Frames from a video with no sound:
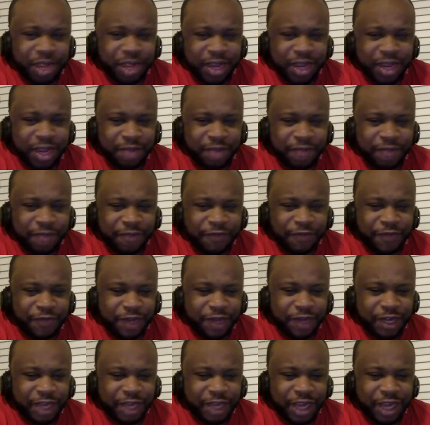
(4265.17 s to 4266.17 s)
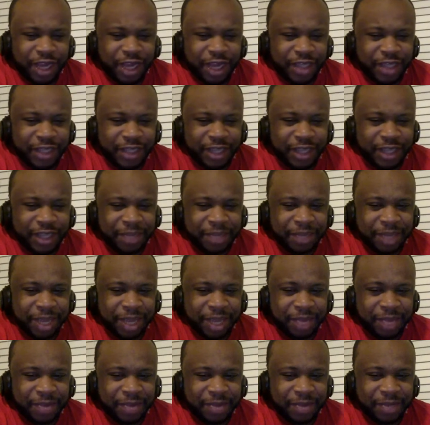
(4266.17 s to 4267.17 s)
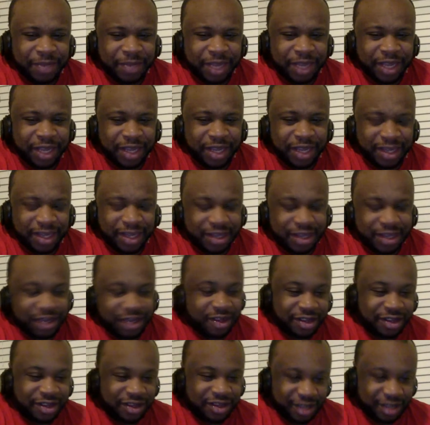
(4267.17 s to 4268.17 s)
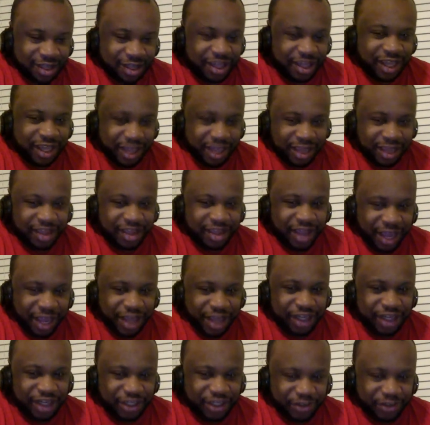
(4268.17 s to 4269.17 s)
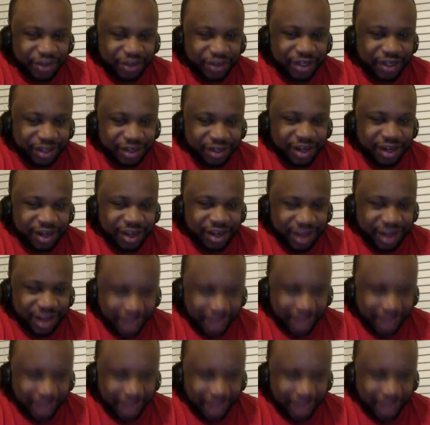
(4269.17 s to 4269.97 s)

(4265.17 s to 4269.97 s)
and funny at the same time. It was like, yeah, I enjoyed it. I